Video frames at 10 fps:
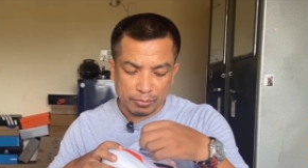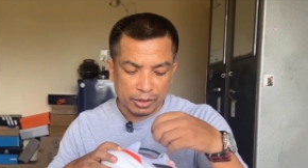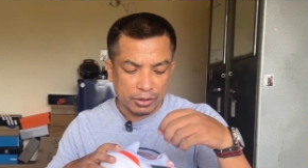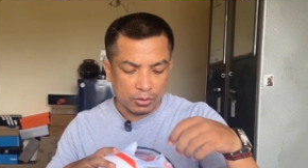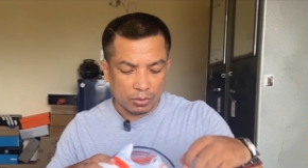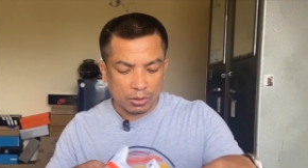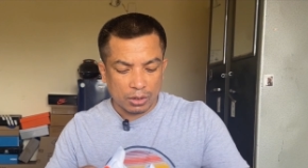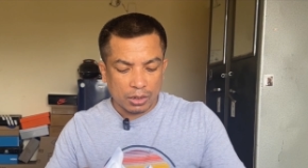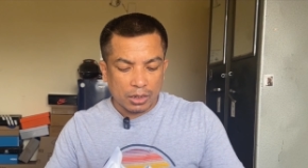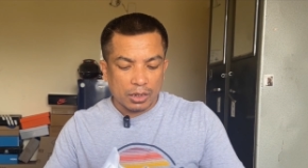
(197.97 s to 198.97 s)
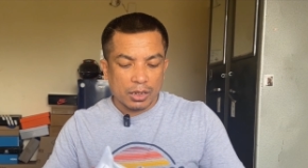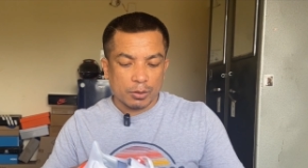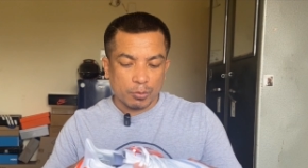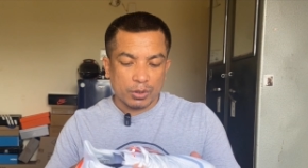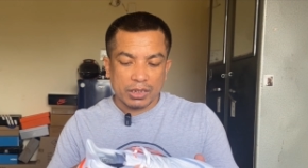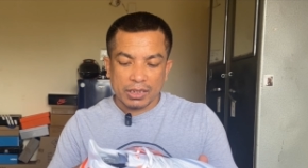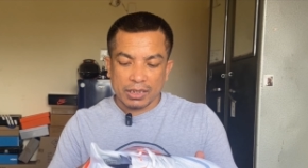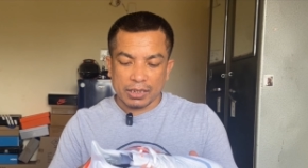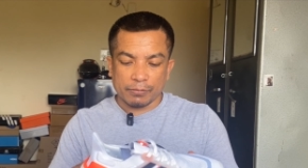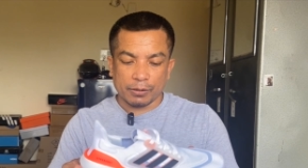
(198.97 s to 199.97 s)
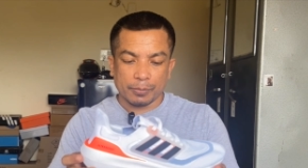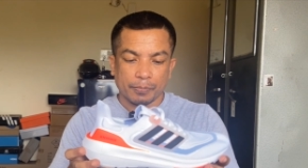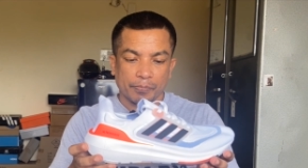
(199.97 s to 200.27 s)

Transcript: midsole. It was thick and heavy.